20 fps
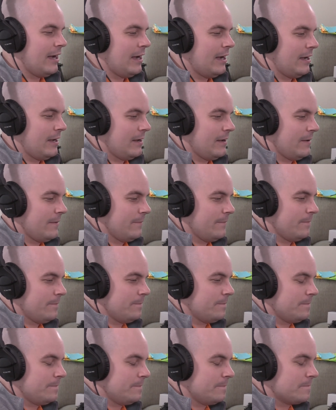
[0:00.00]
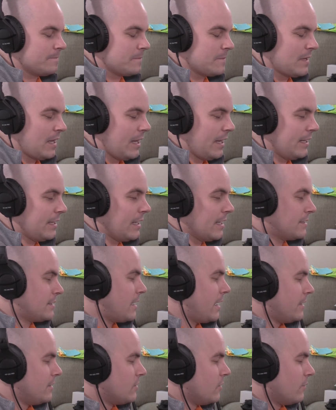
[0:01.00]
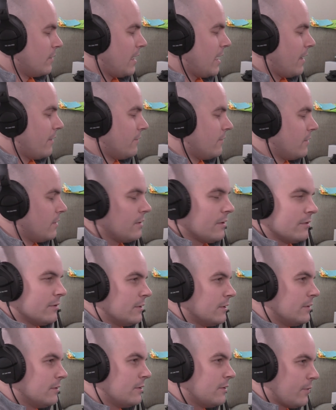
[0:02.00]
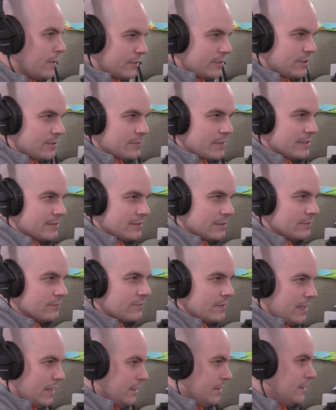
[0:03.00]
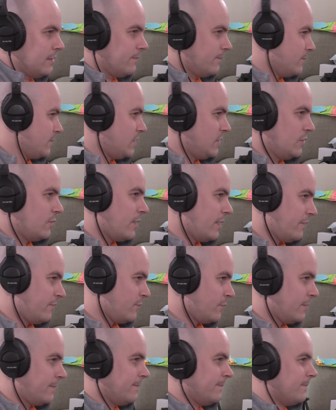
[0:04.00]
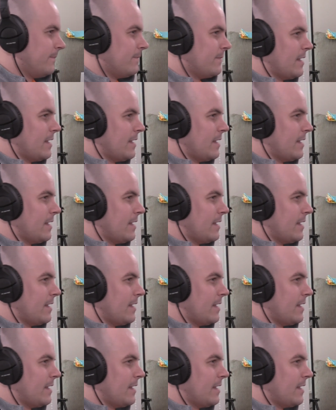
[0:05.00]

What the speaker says: I guess I don't have another question myself, Katie. Do you have one?